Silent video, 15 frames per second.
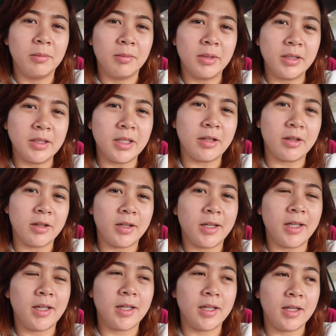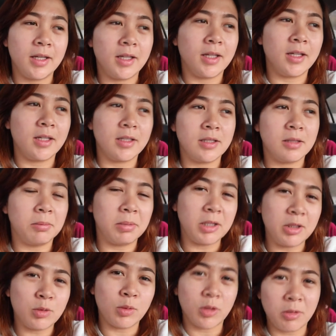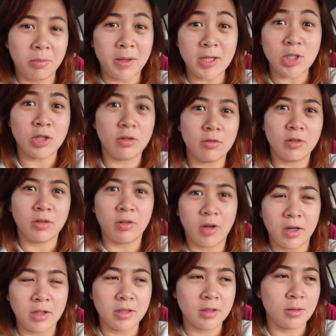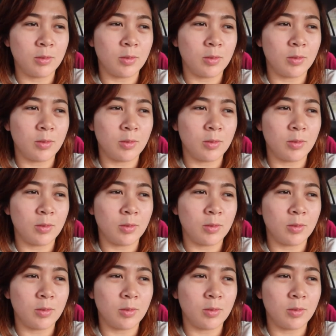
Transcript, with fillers: Matera is a place where the Passion of the Christ